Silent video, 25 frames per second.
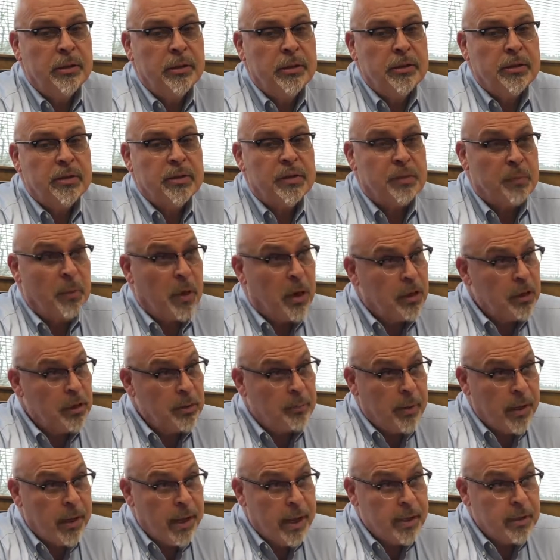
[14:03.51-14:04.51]
smaller
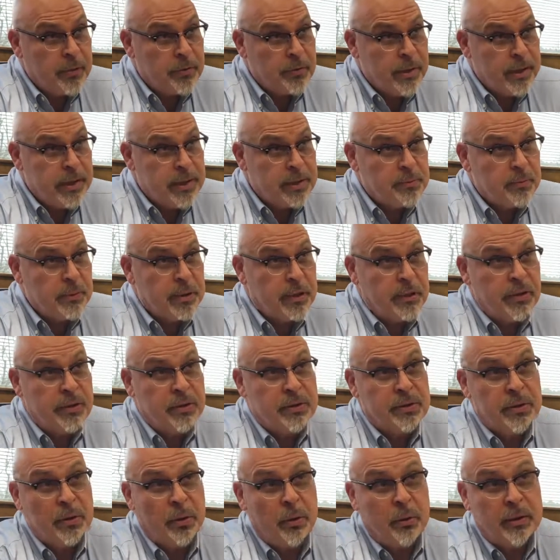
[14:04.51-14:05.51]
pine trees, we can use
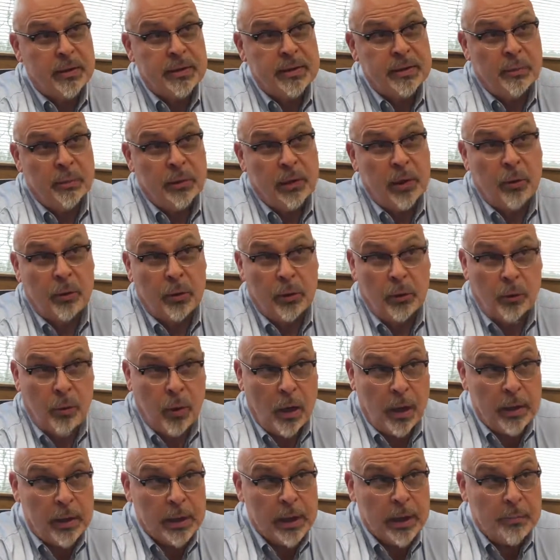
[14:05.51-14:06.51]
some lower
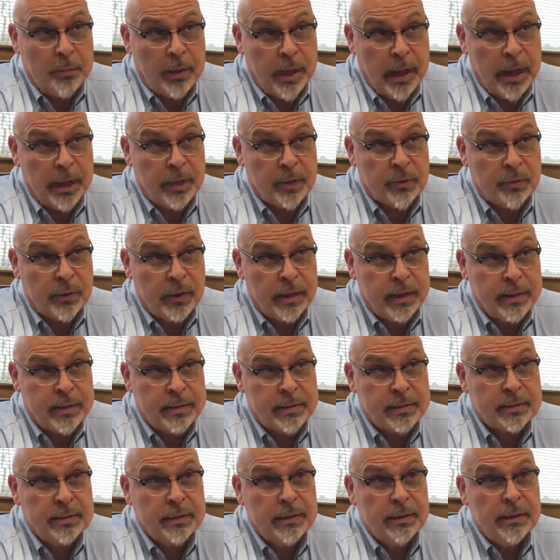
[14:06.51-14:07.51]
quality pine
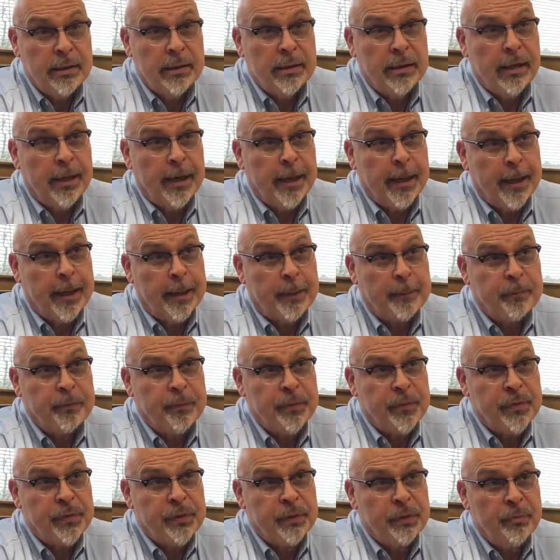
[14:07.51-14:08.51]
trees
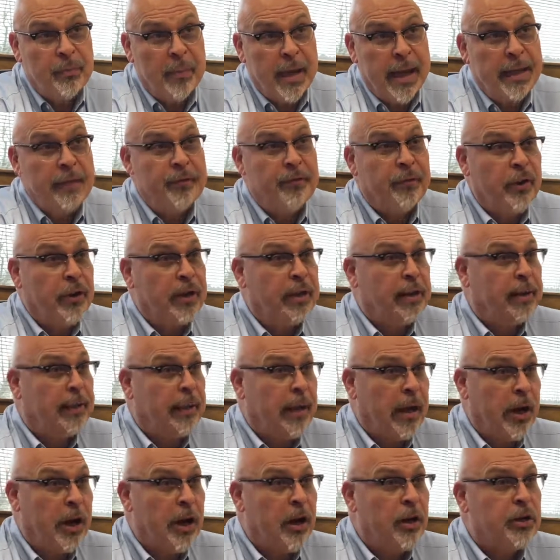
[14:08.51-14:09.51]
to make very
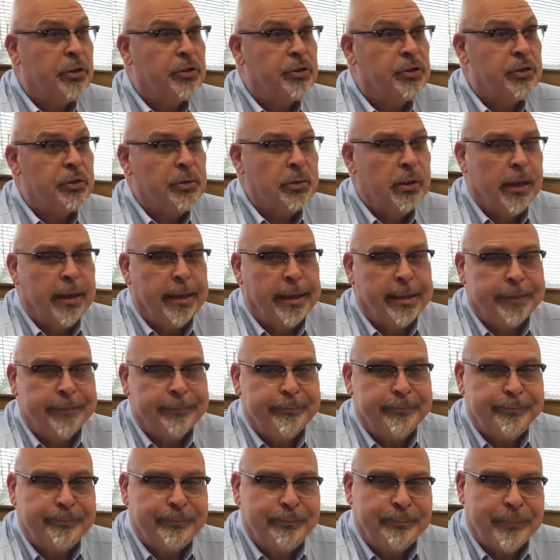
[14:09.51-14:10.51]
large, I
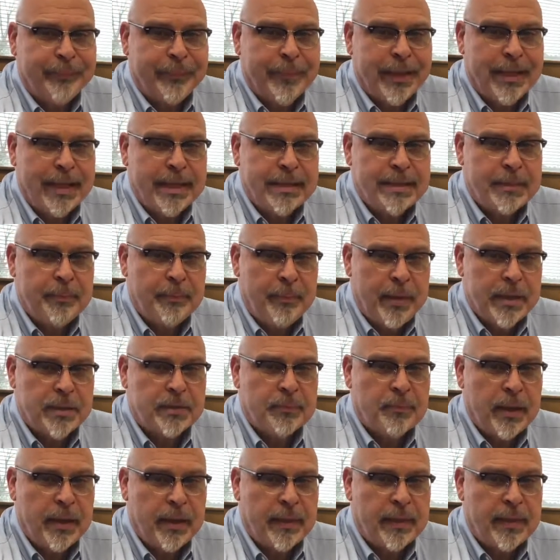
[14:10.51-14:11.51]
guess the best
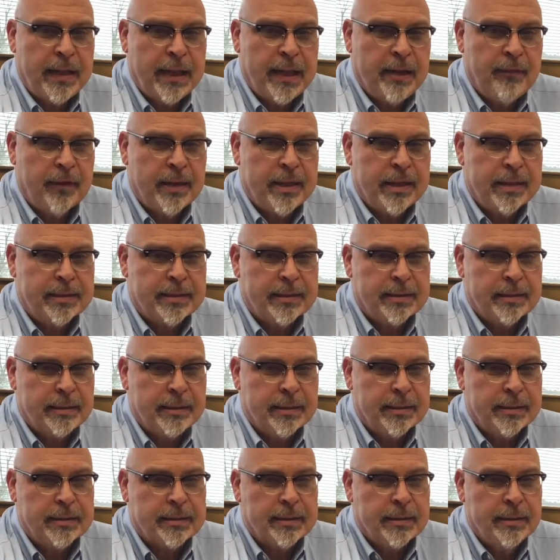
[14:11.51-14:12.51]
way to think of it
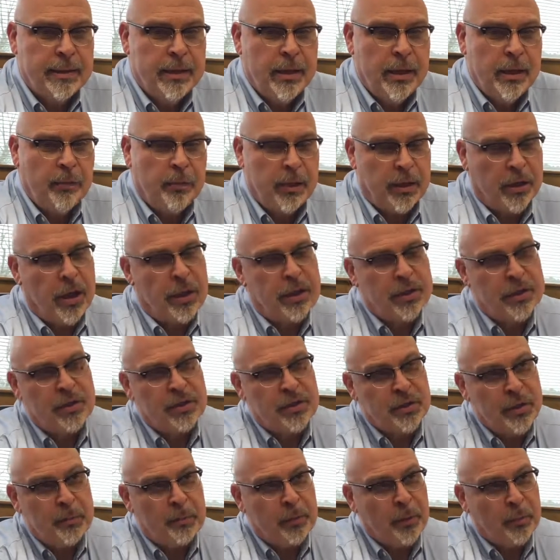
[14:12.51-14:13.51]
is we call it
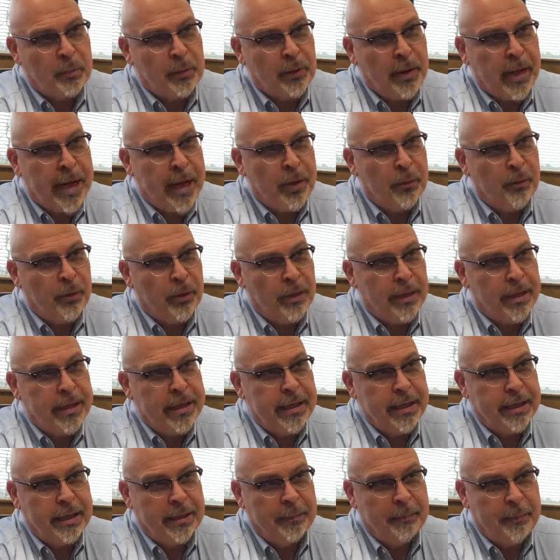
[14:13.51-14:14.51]
super plywood.
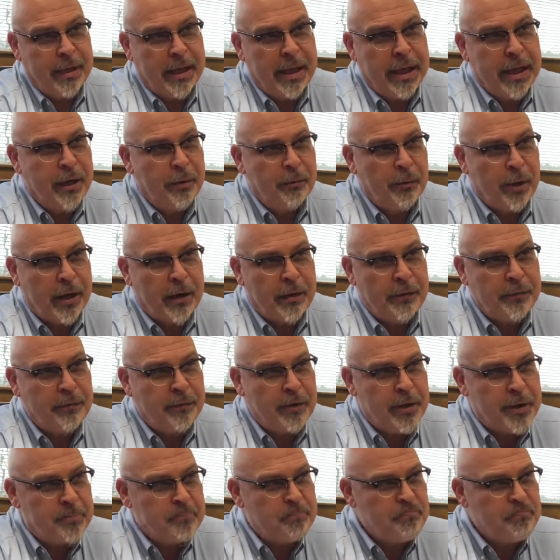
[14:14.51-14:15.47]
It can be anywhere from